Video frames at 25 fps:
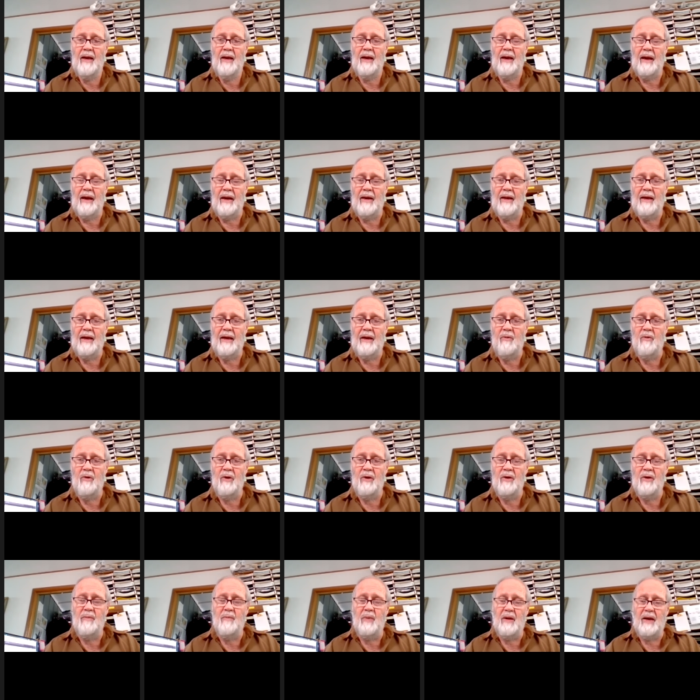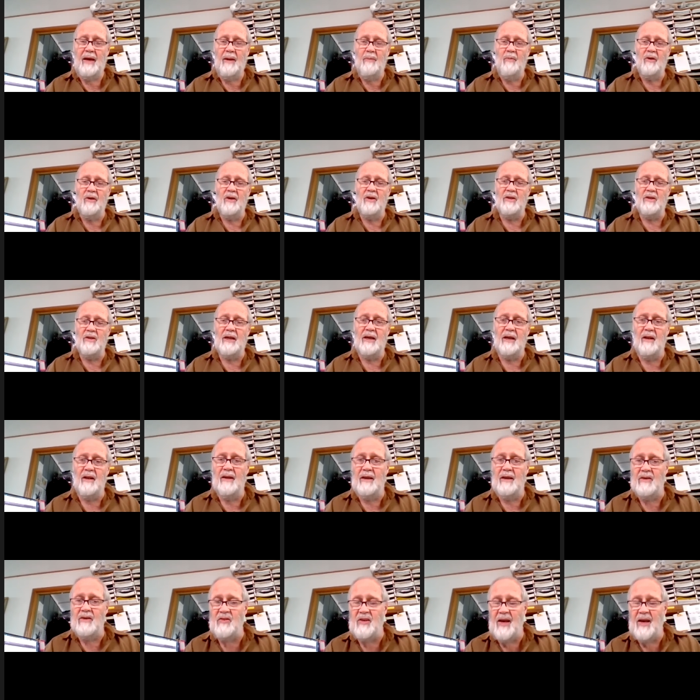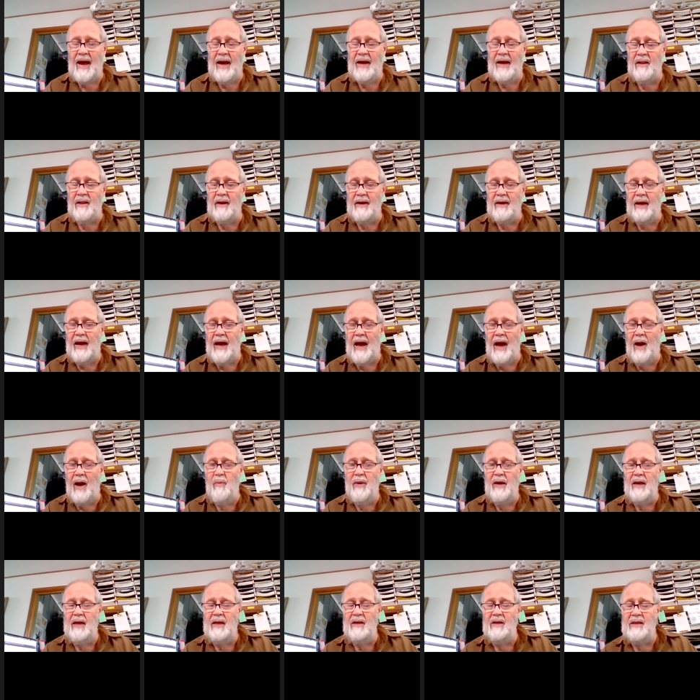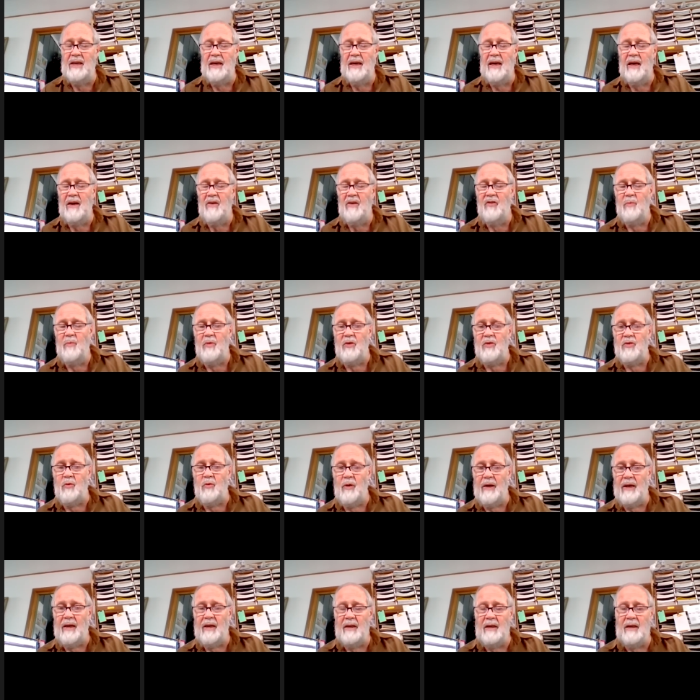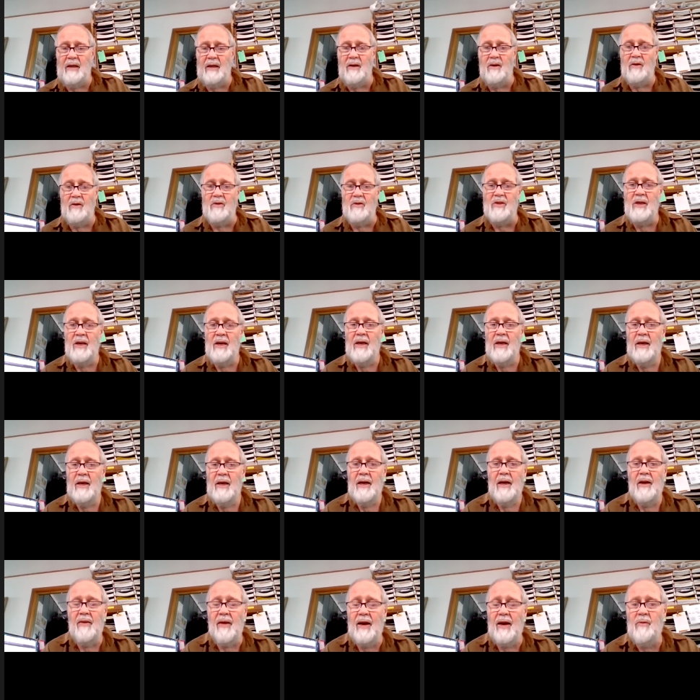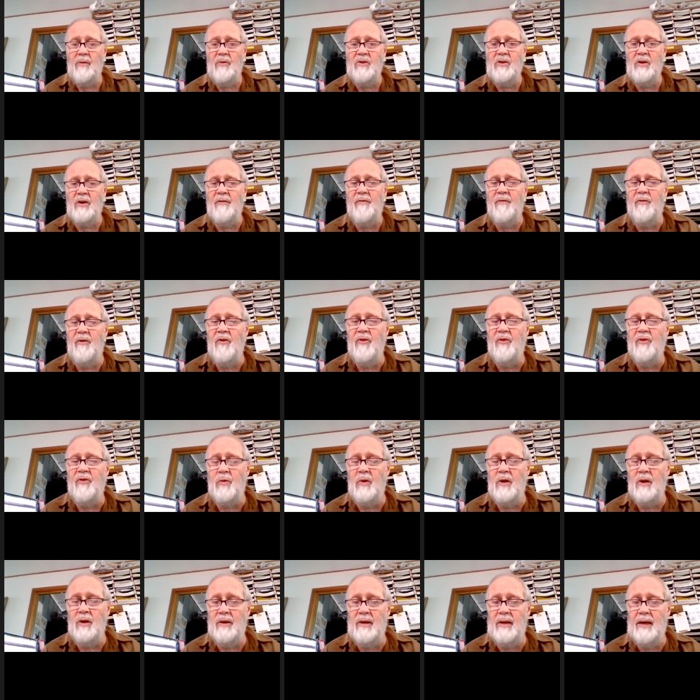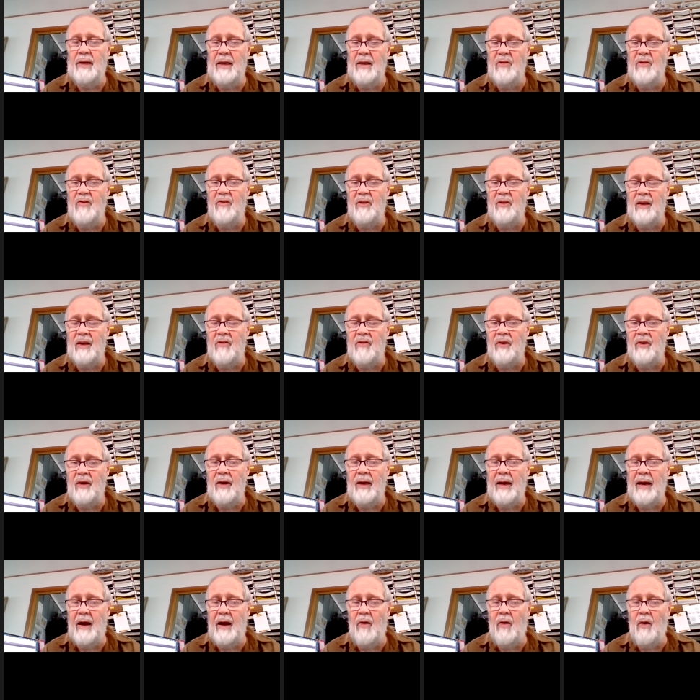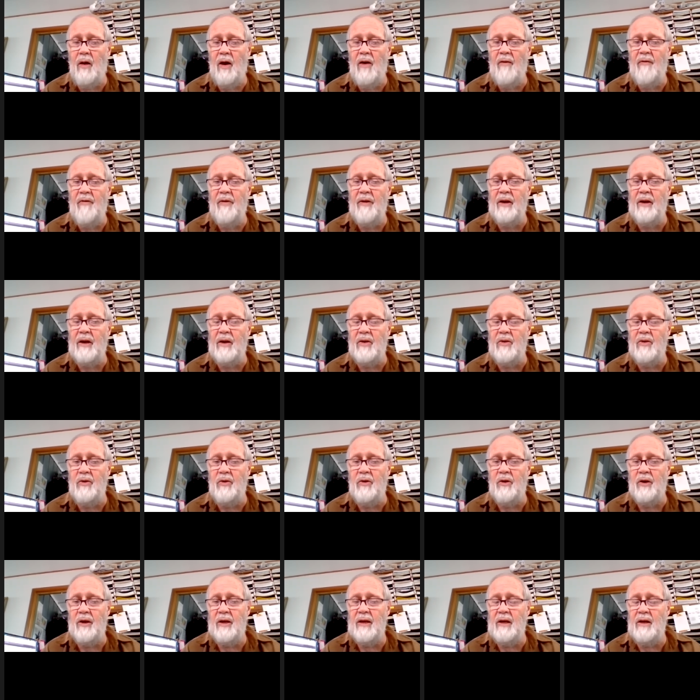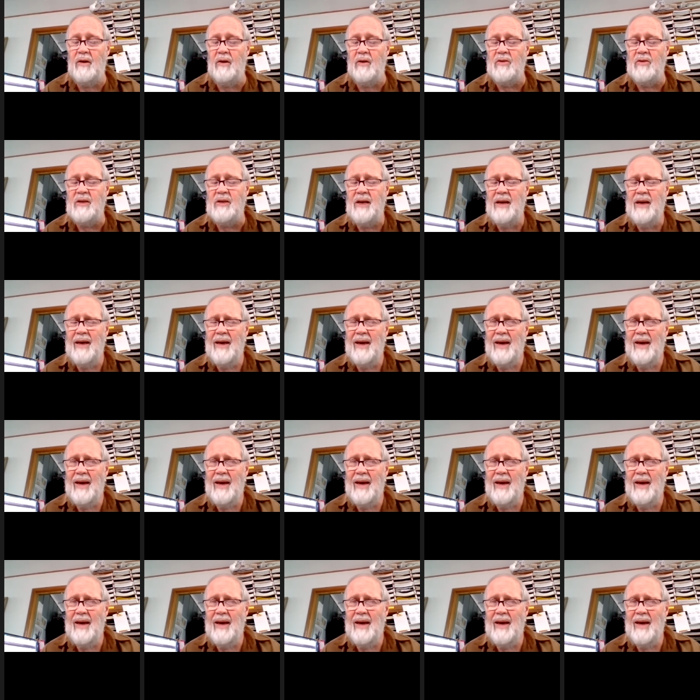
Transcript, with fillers: and he would be able to tell exactly how many days between kills. And that was our first real data sets on how often a cougar kills.